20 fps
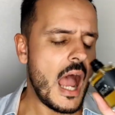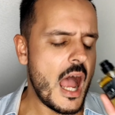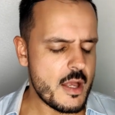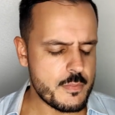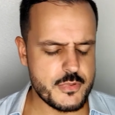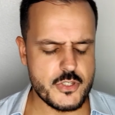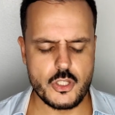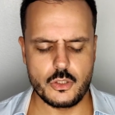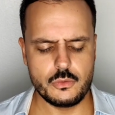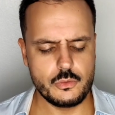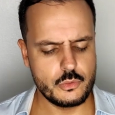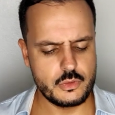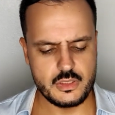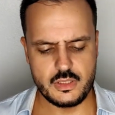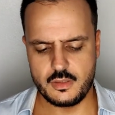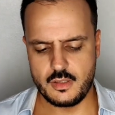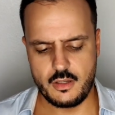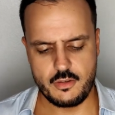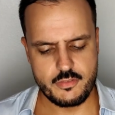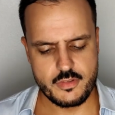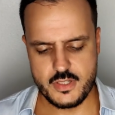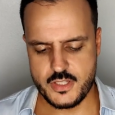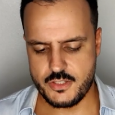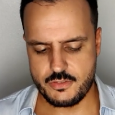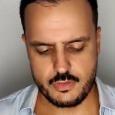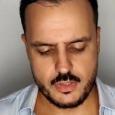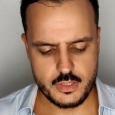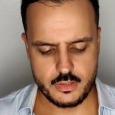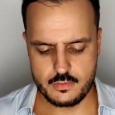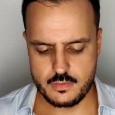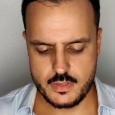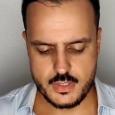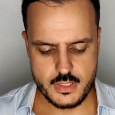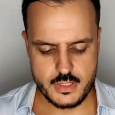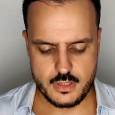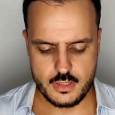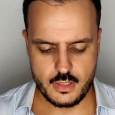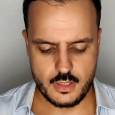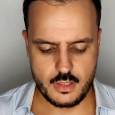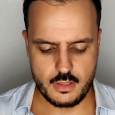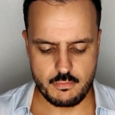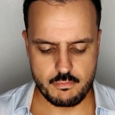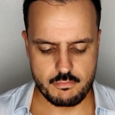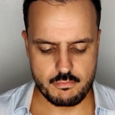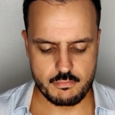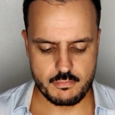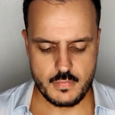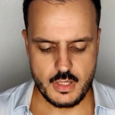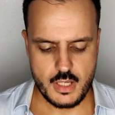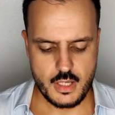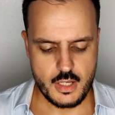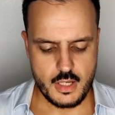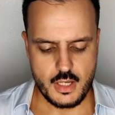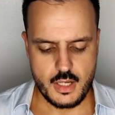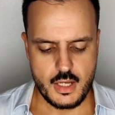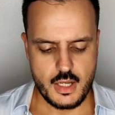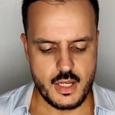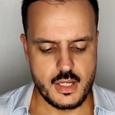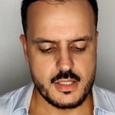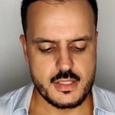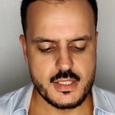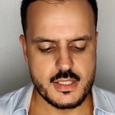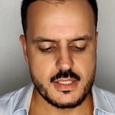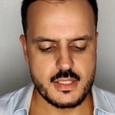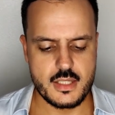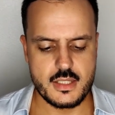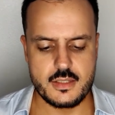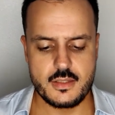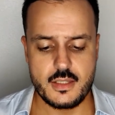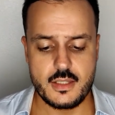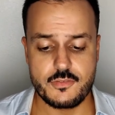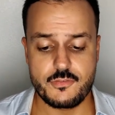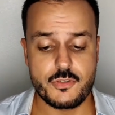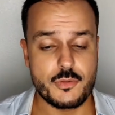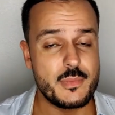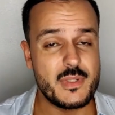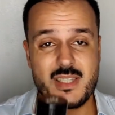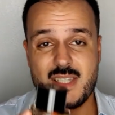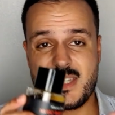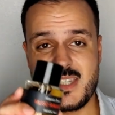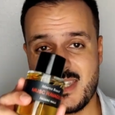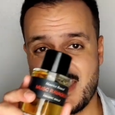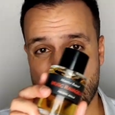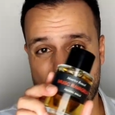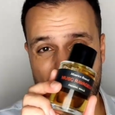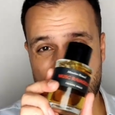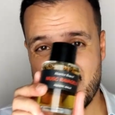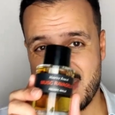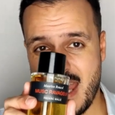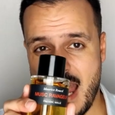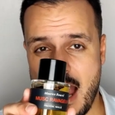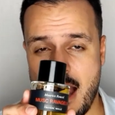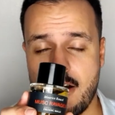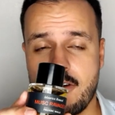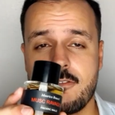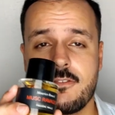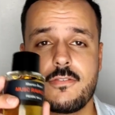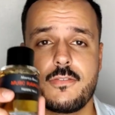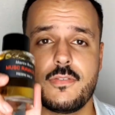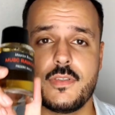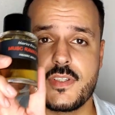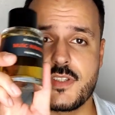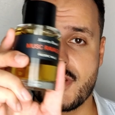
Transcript: Absolutely love this fragrance. Um, it's it for me this is a must-have.